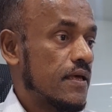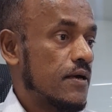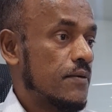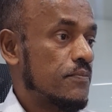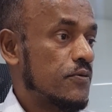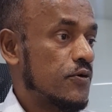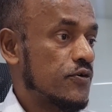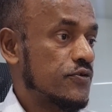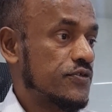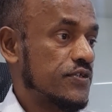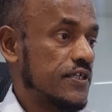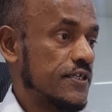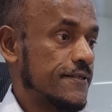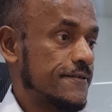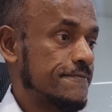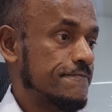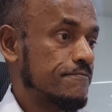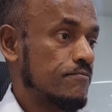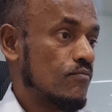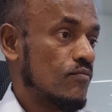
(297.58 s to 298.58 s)
process.
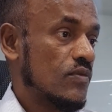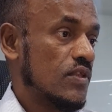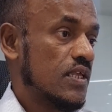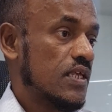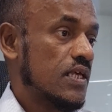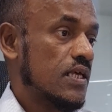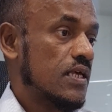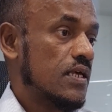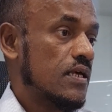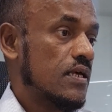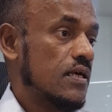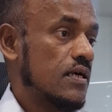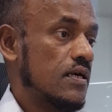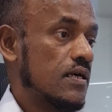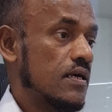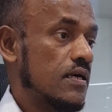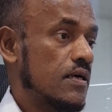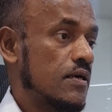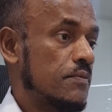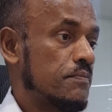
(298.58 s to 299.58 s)

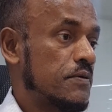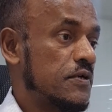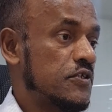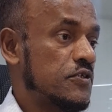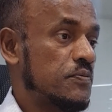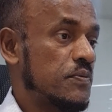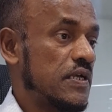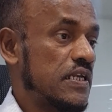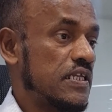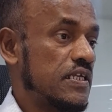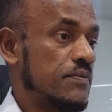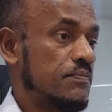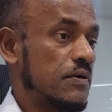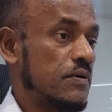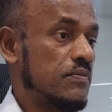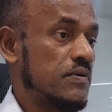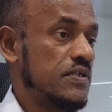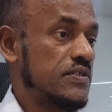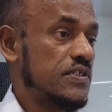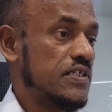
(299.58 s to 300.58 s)
Principally,
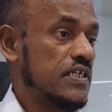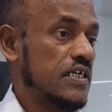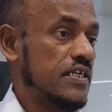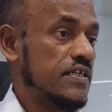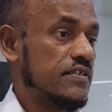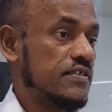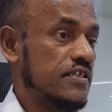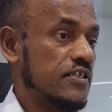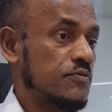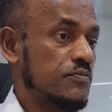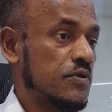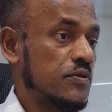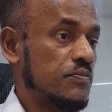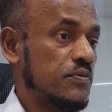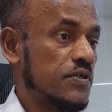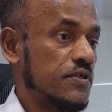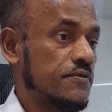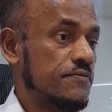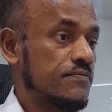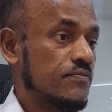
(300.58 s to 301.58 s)
publishing a research
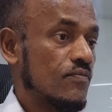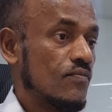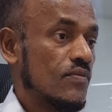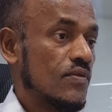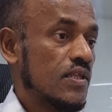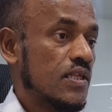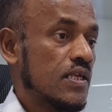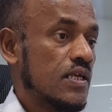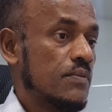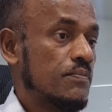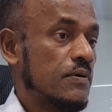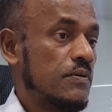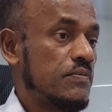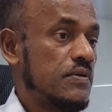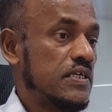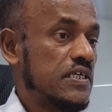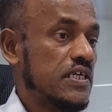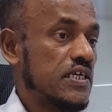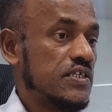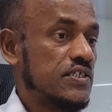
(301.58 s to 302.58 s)
paper
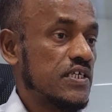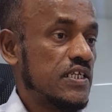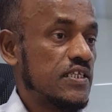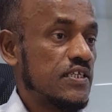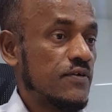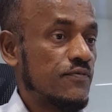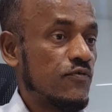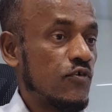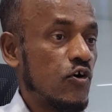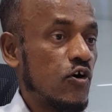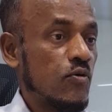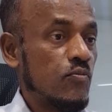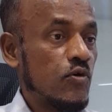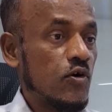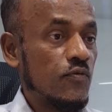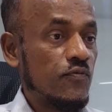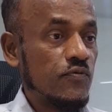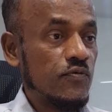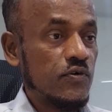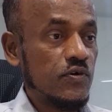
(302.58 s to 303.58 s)
publication is a form
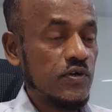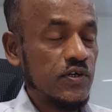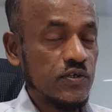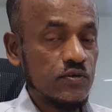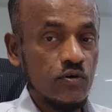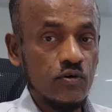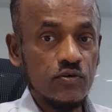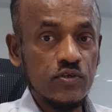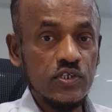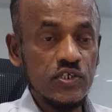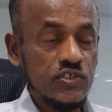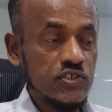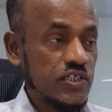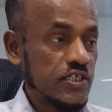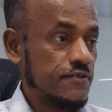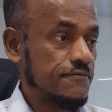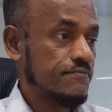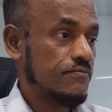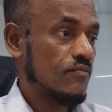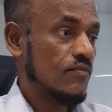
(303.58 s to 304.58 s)
of
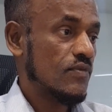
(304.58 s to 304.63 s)
recognition